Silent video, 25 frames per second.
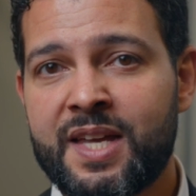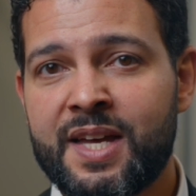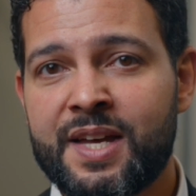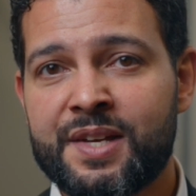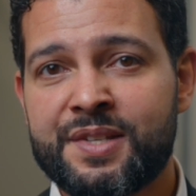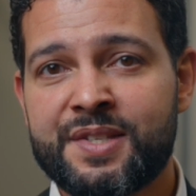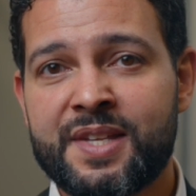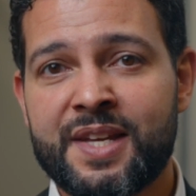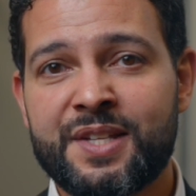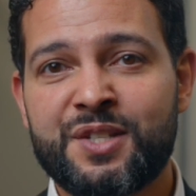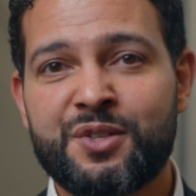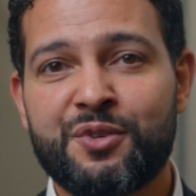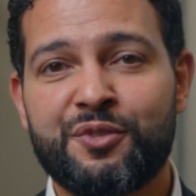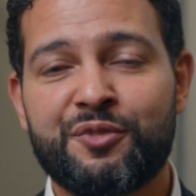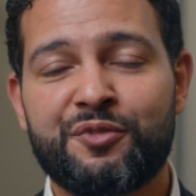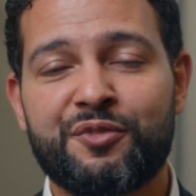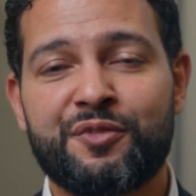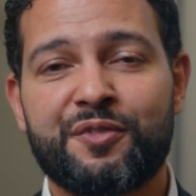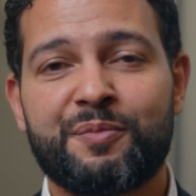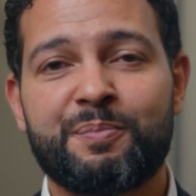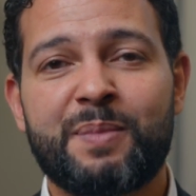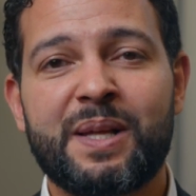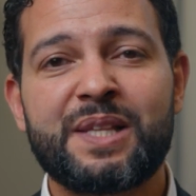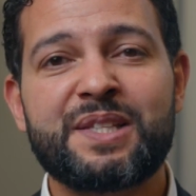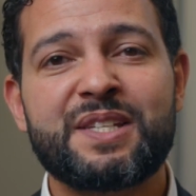a set
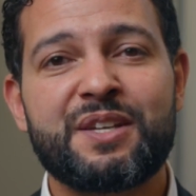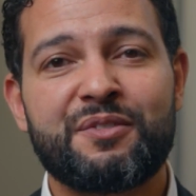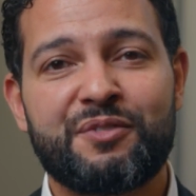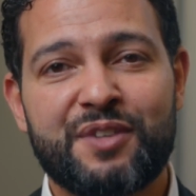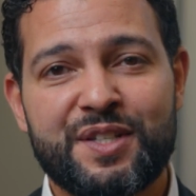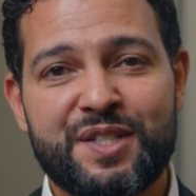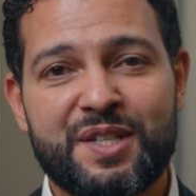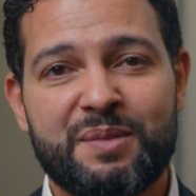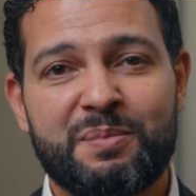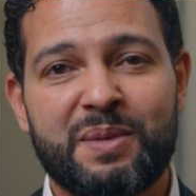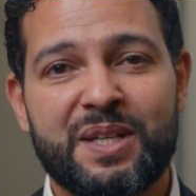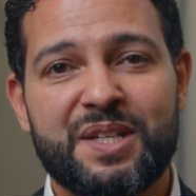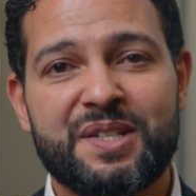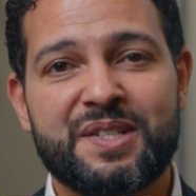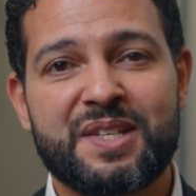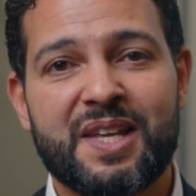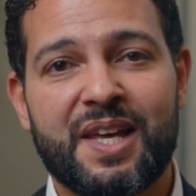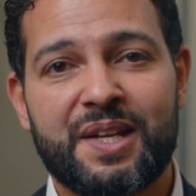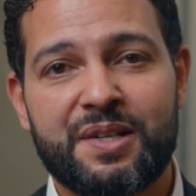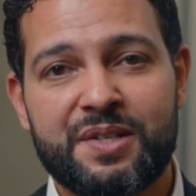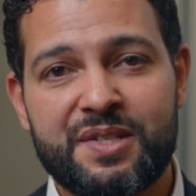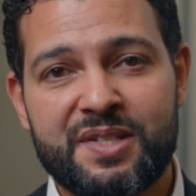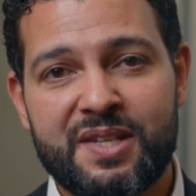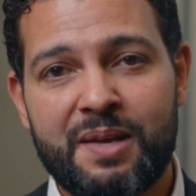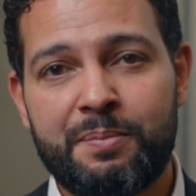of multivitamins
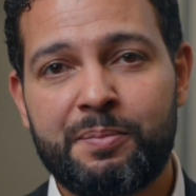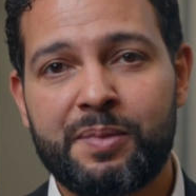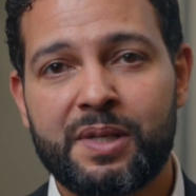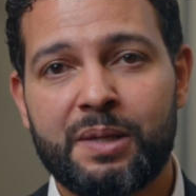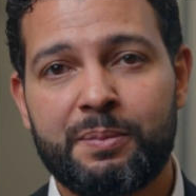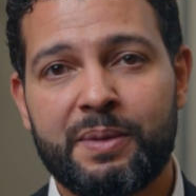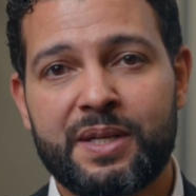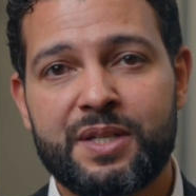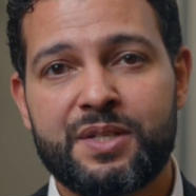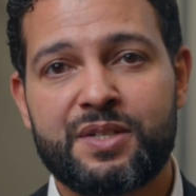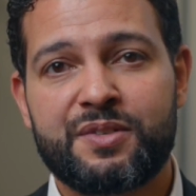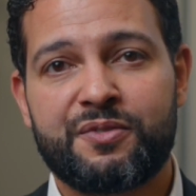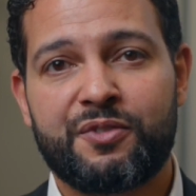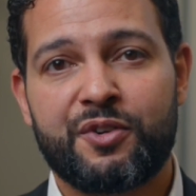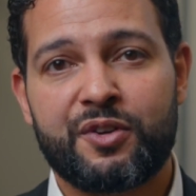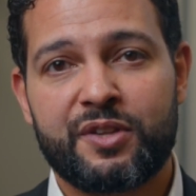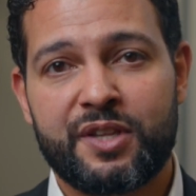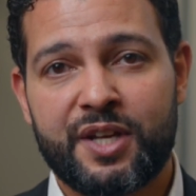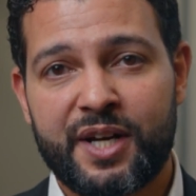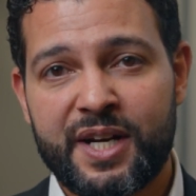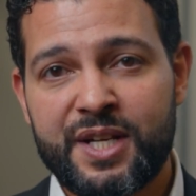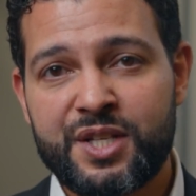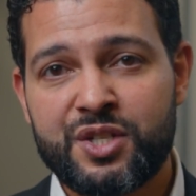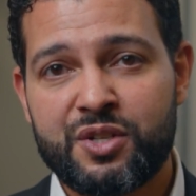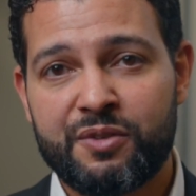and supplements for
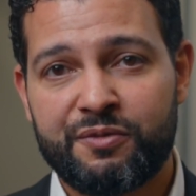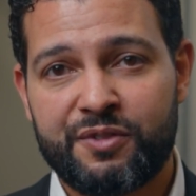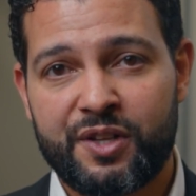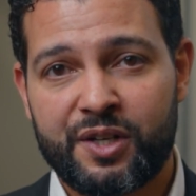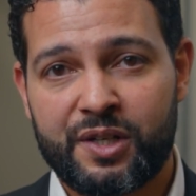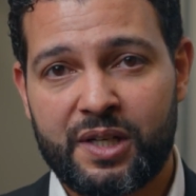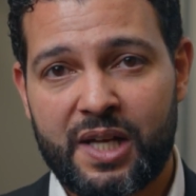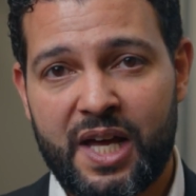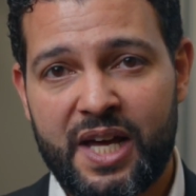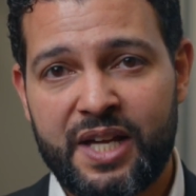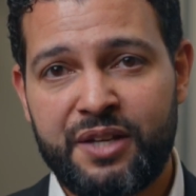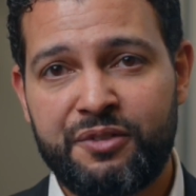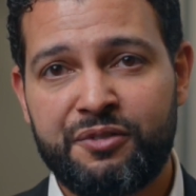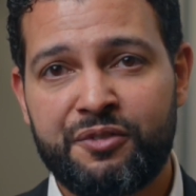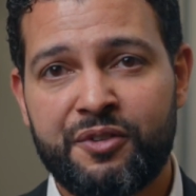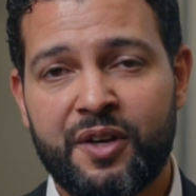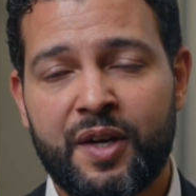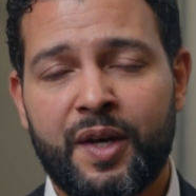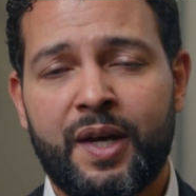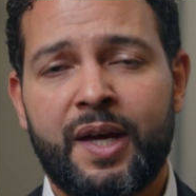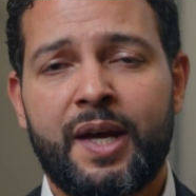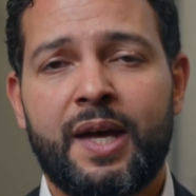the rest of their life,